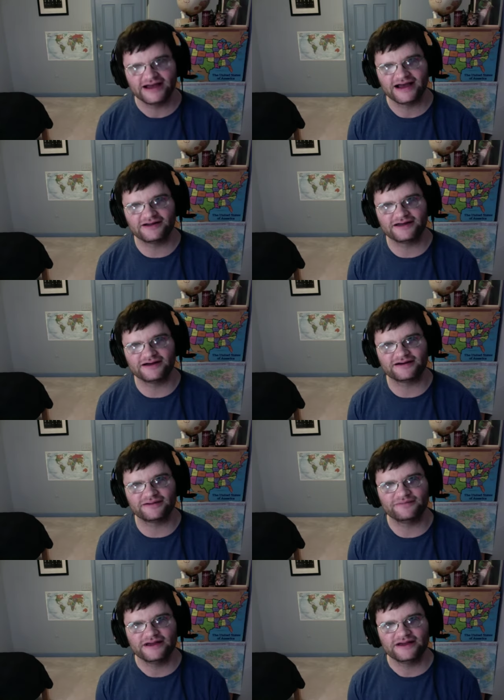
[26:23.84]
out loud,
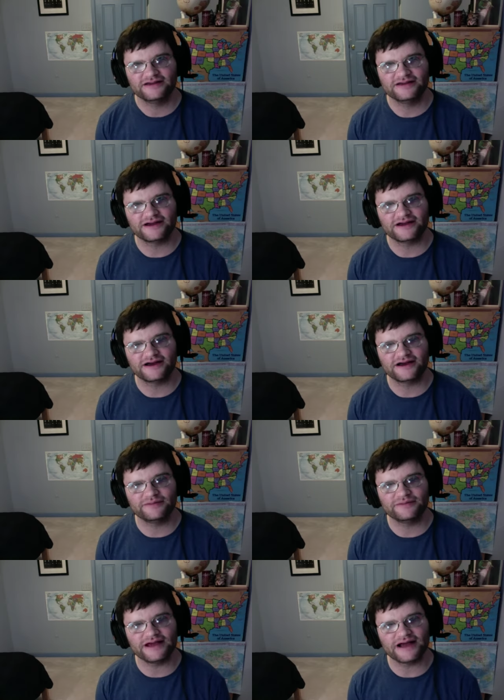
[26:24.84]
um, yeah,
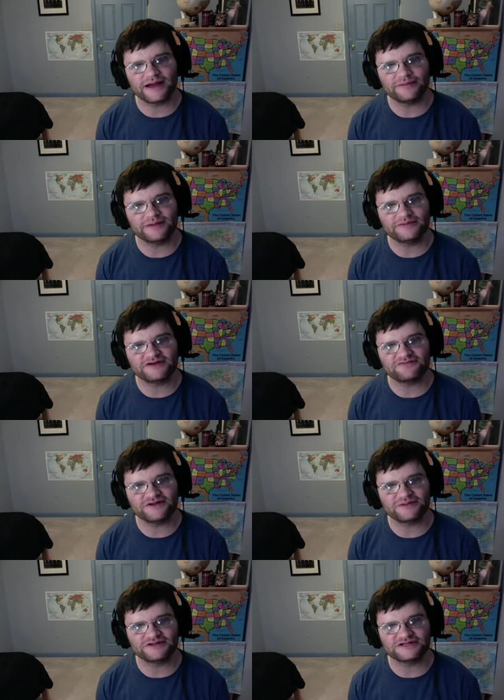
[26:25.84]
um, yeah, I'm, I'm definitely
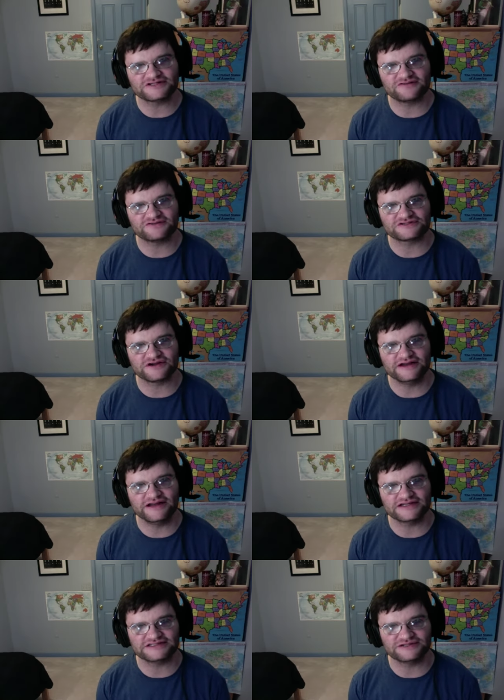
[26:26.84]
a police officer. And
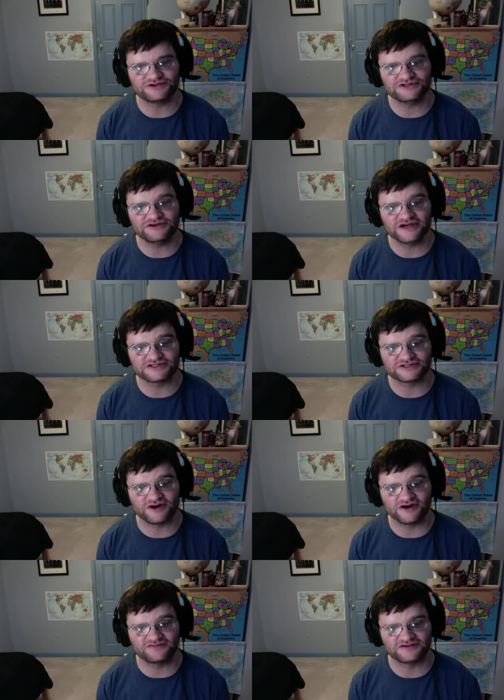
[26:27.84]
yes, he rolled, you guys are
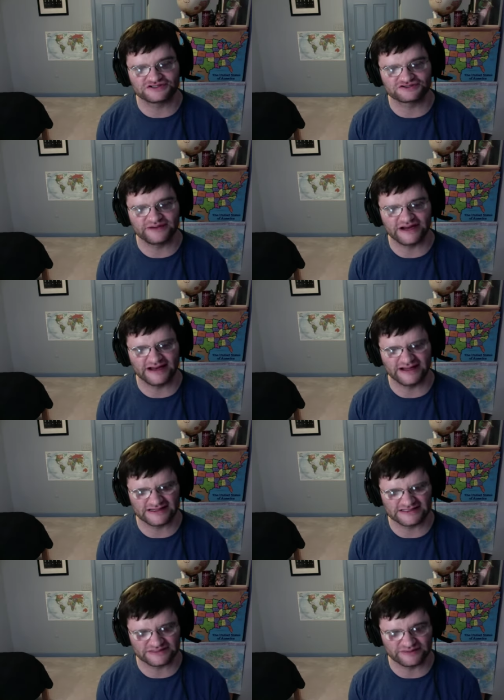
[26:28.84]
wrong for discriminating
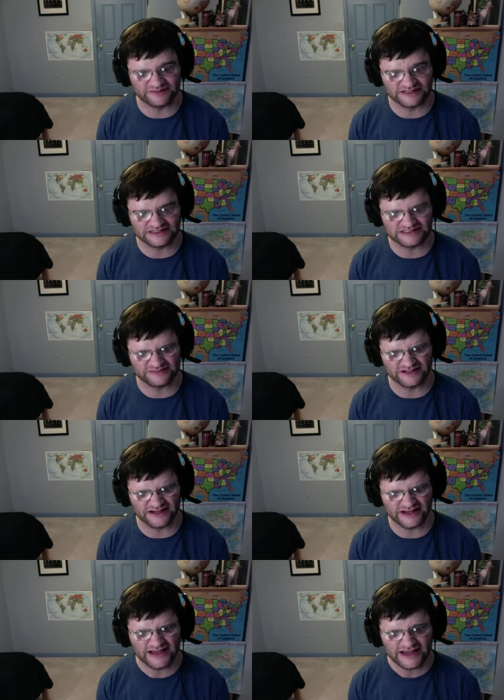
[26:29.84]
against someone with a
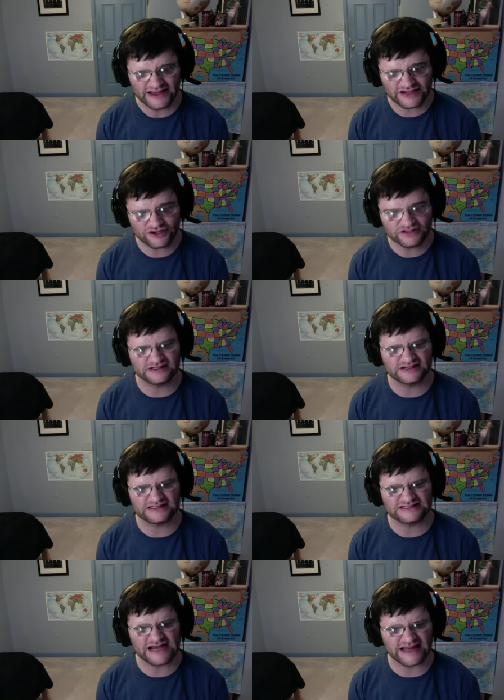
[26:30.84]
disability. He couldn't
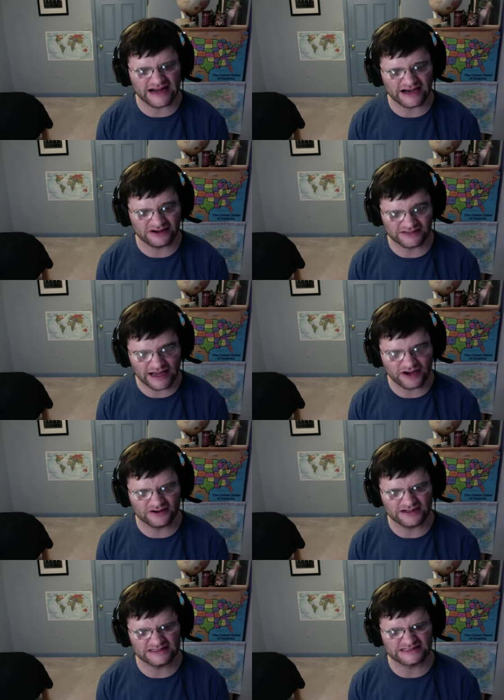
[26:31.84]
say that out
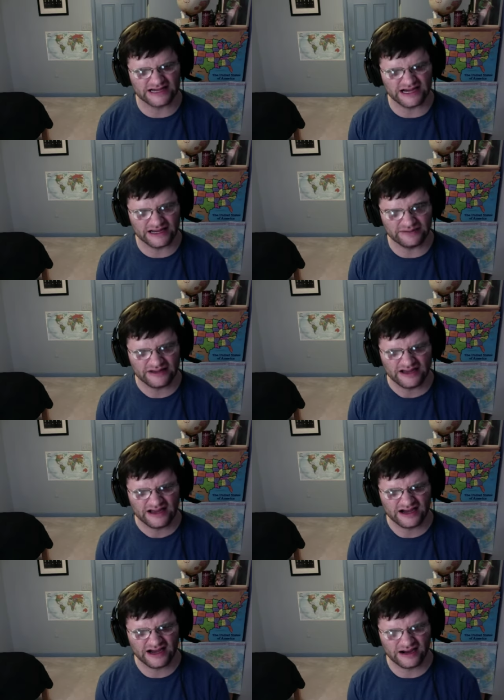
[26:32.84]
loud at the time.
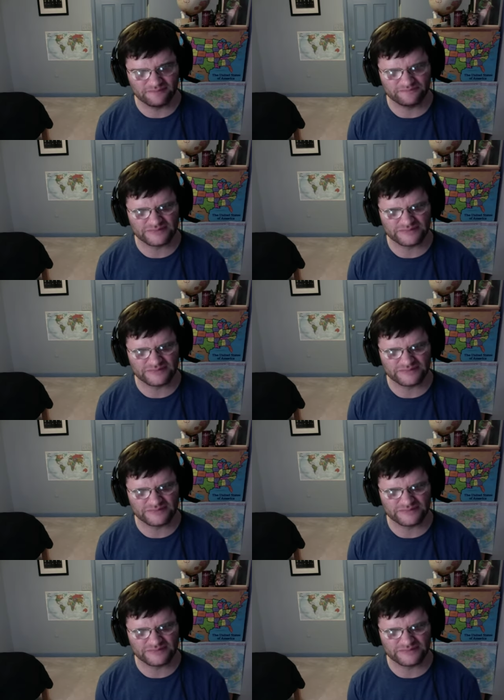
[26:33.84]
Um, Ex-